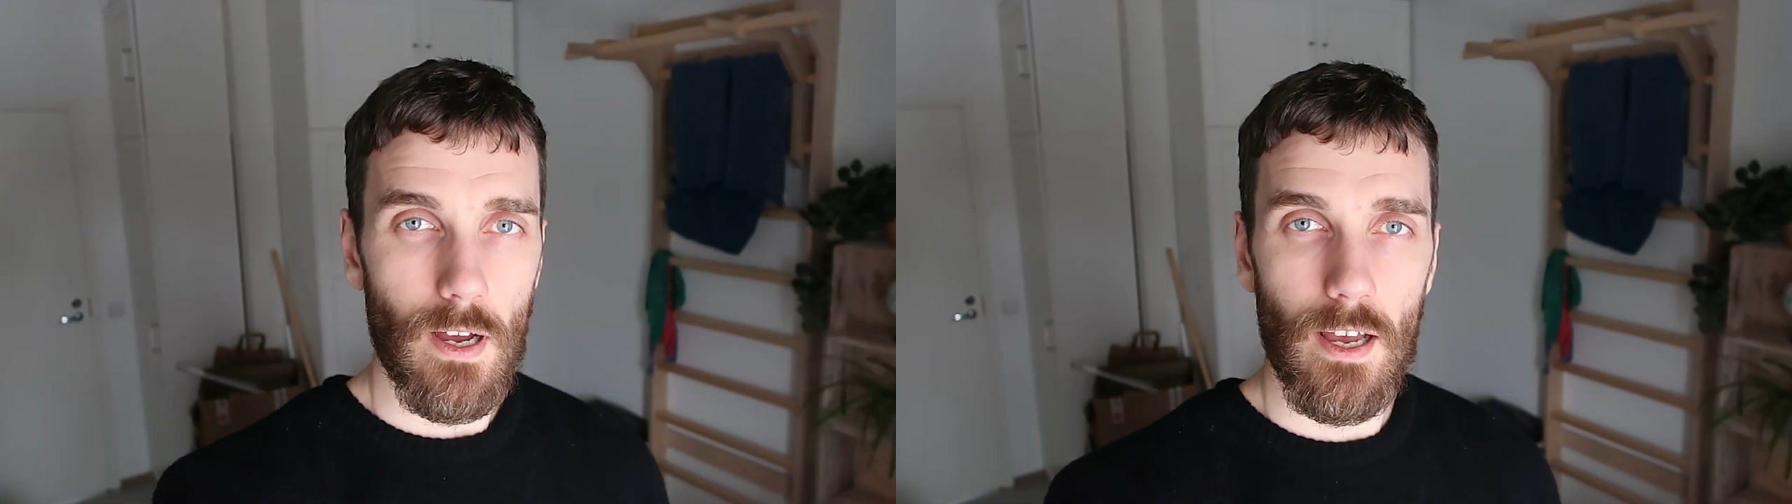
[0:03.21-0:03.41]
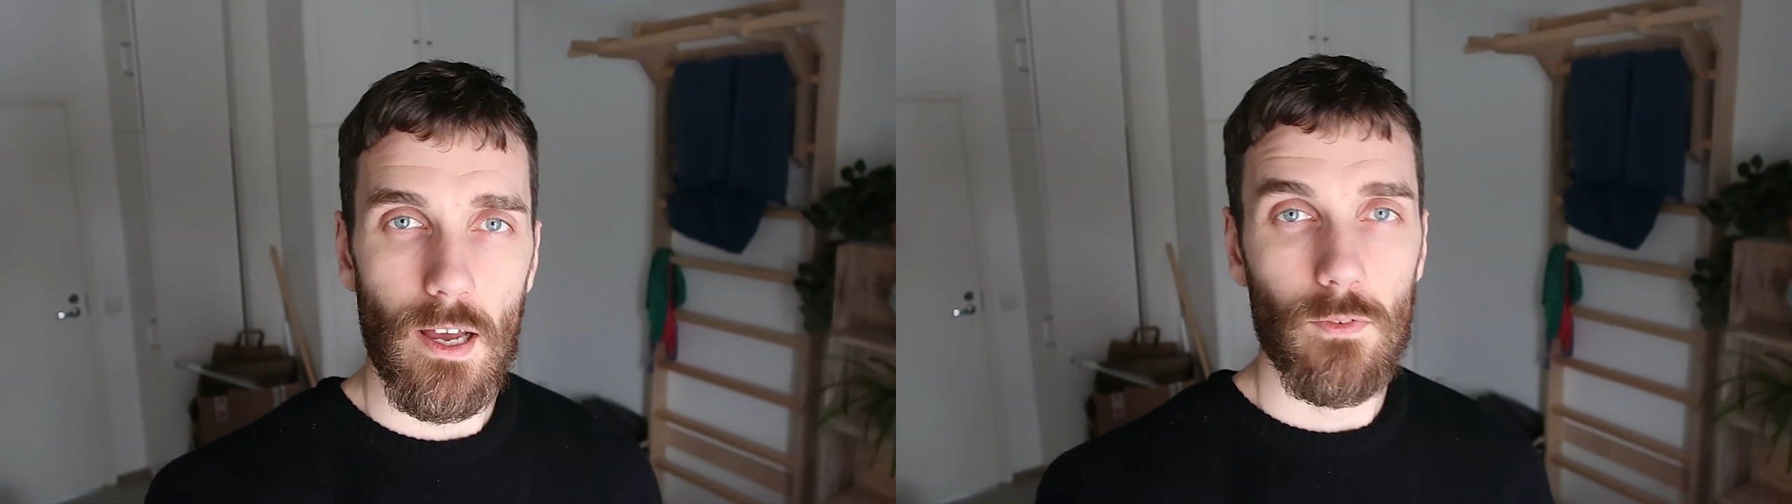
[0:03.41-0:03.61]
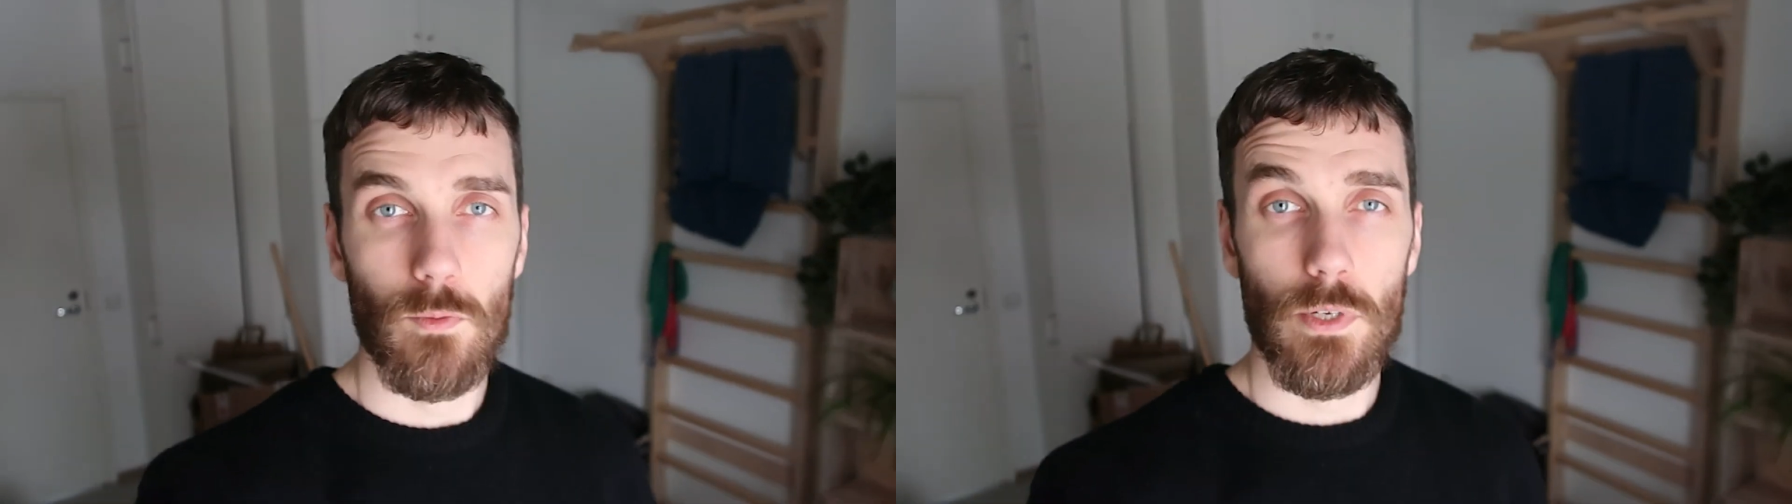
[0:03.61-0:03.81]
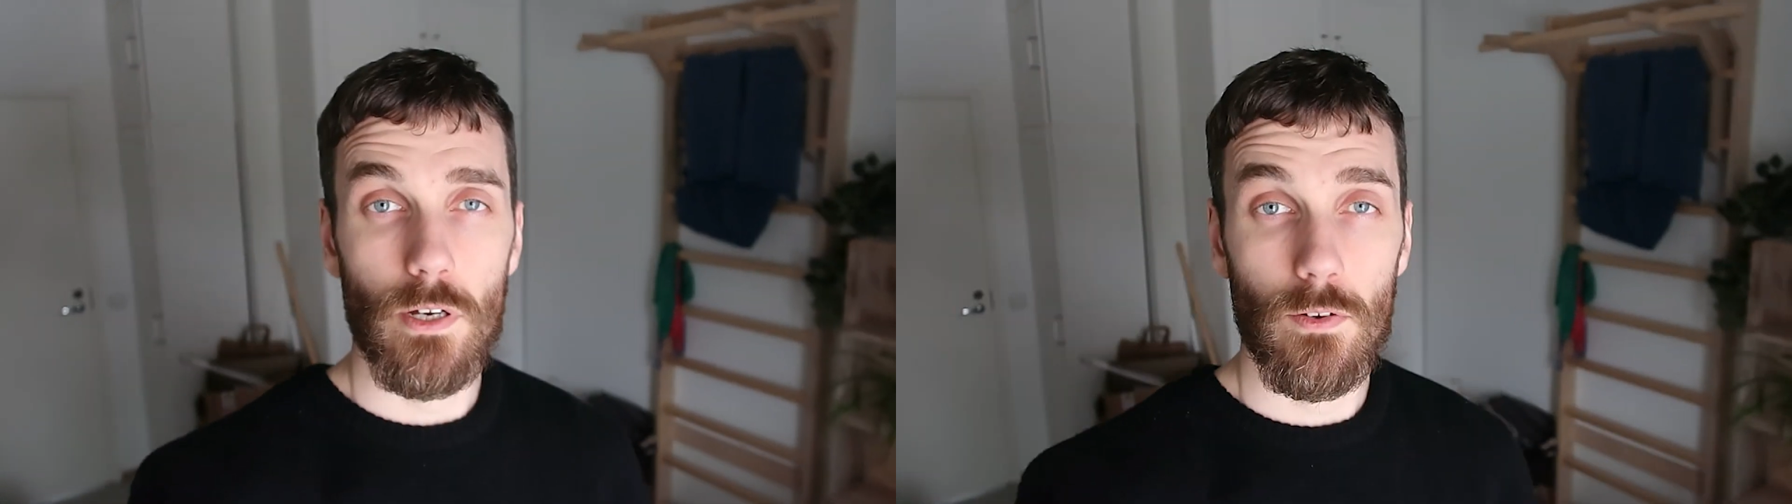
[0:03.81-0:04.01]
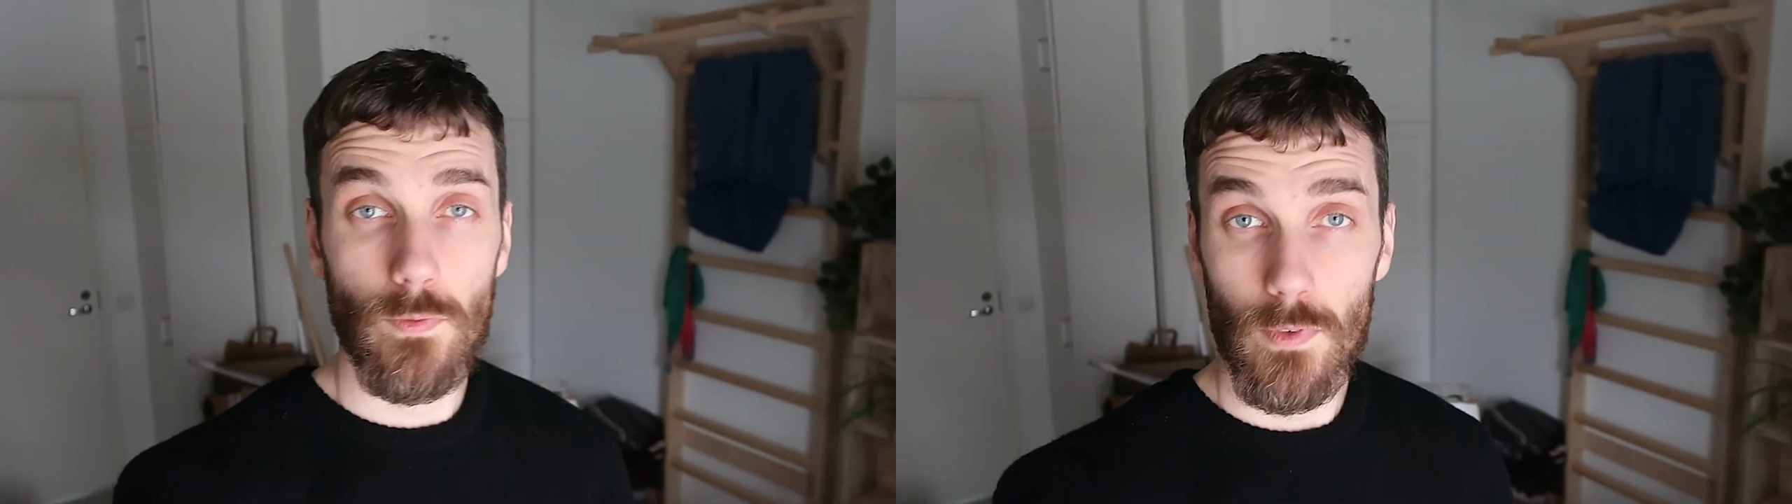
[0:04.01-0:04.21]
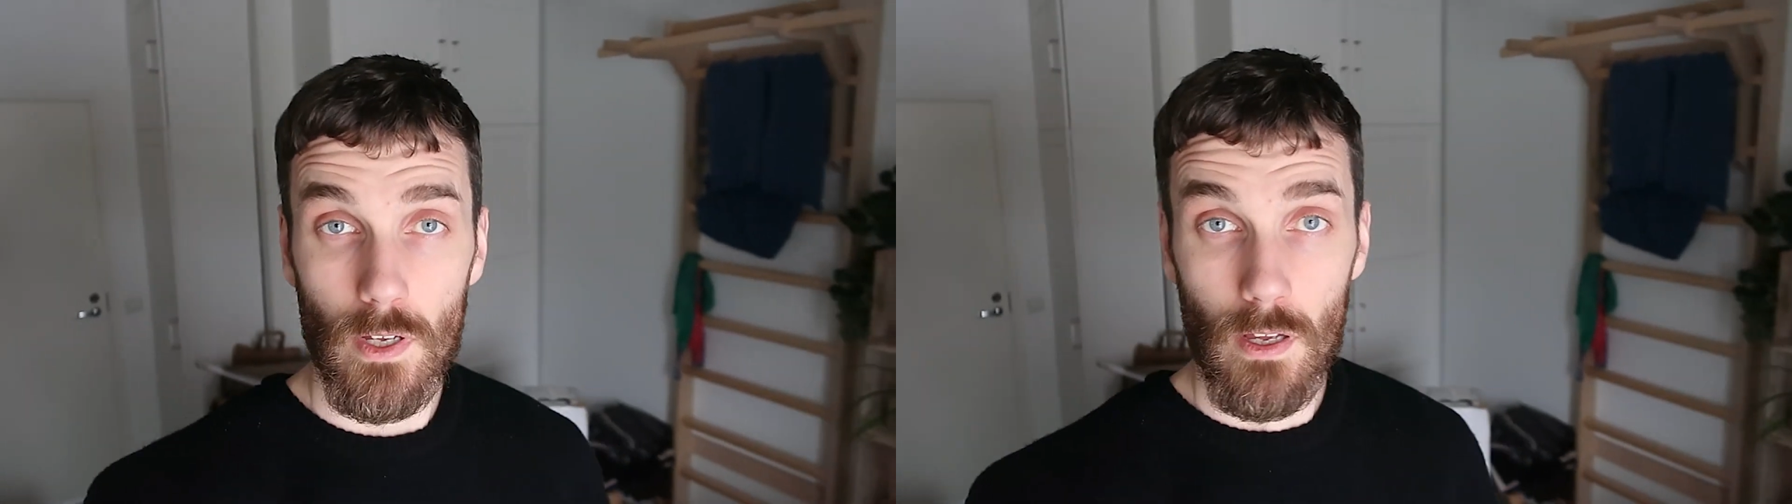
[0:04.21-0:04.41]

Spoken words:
I have a bit of